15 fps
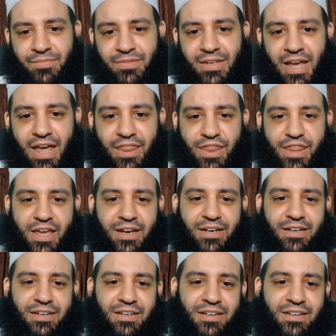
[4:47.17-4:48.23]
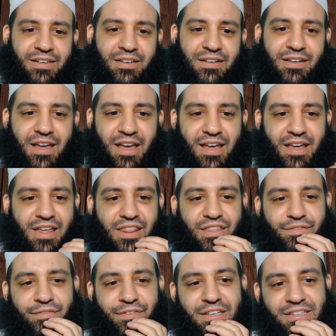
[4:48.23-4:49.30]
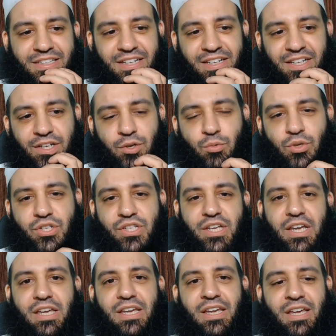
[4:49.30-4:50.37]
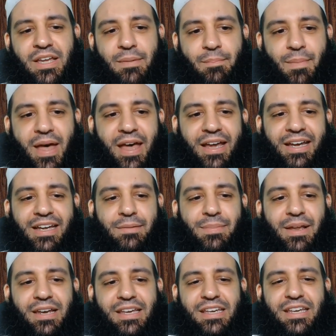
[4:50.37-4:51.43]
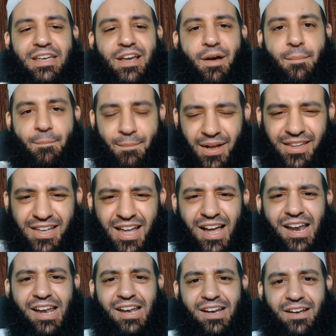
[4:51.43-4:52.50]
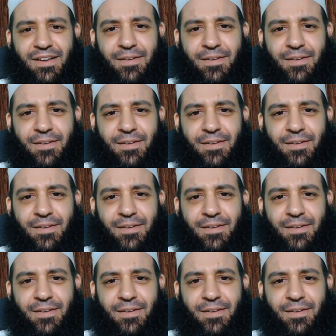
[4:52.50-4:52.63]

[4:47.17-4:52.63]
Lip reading: And then the feet would say, "Ma qibali madkhal."